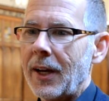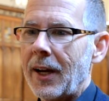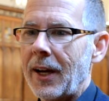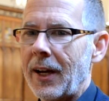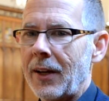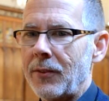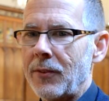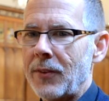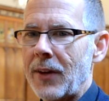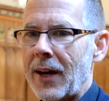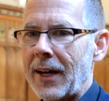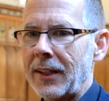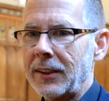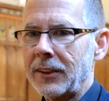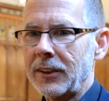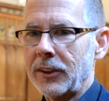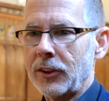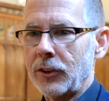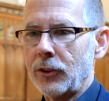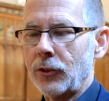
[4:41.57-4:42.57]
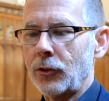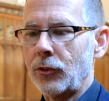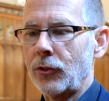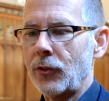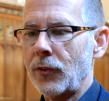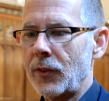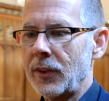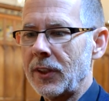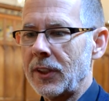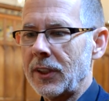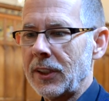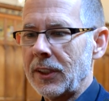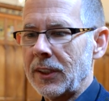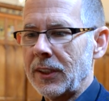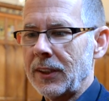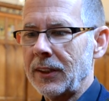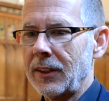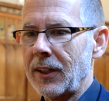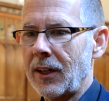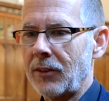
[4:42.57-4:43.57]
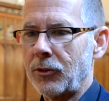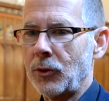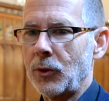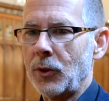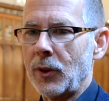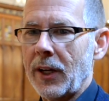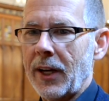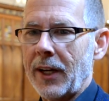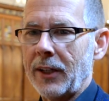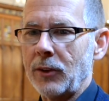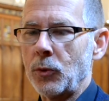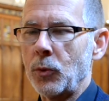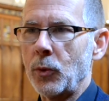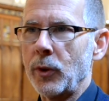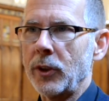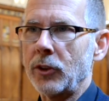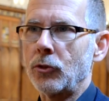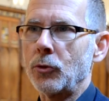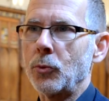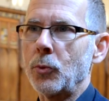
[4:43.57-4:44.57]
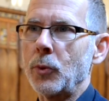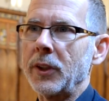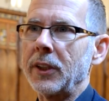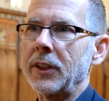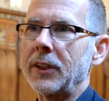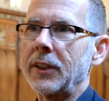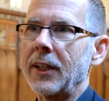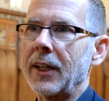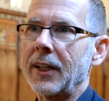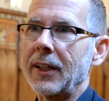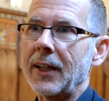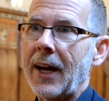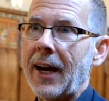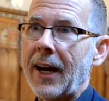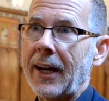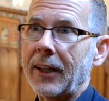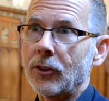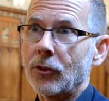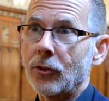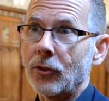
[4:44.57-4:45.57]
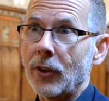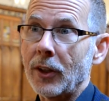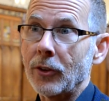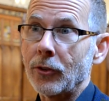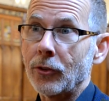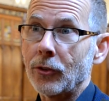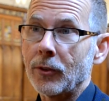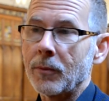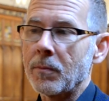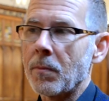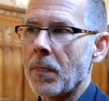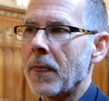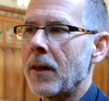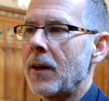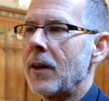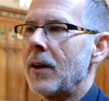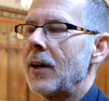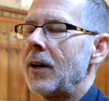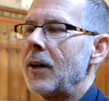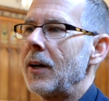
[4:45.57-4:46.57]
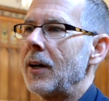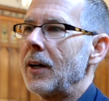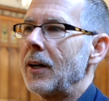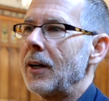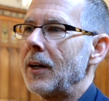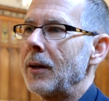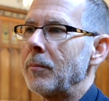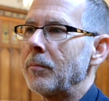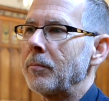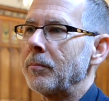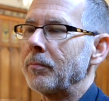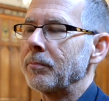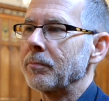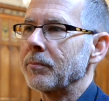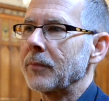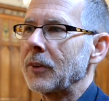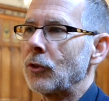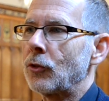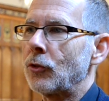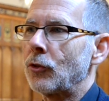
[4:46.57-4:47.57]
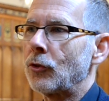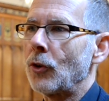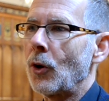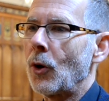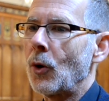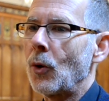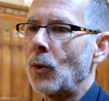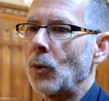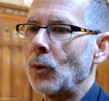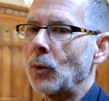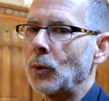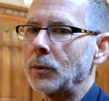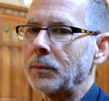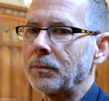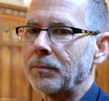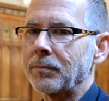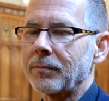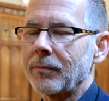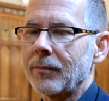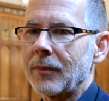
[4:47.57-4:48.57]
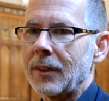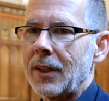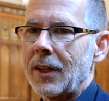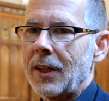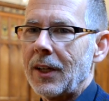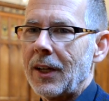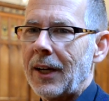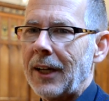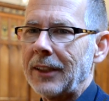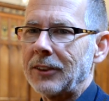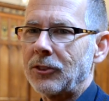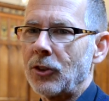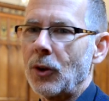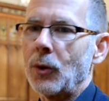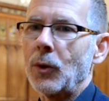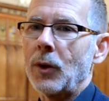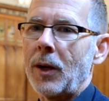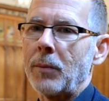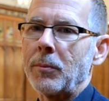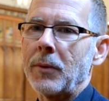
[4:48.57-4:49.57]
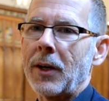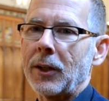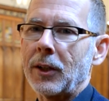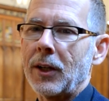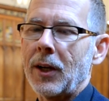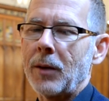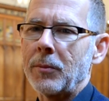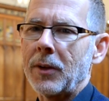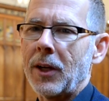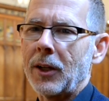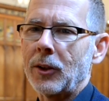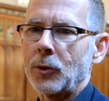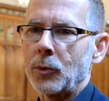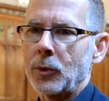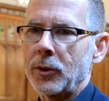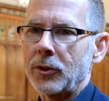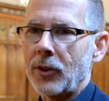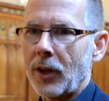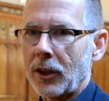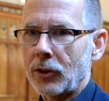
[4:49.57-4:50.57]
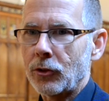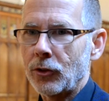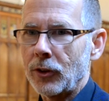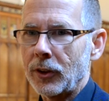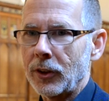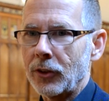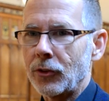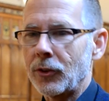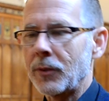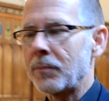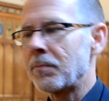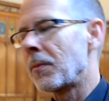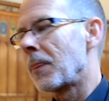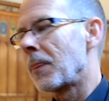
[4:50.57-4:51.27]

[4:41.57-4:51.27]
And that is the level at which we get access. I'm not a reductionist,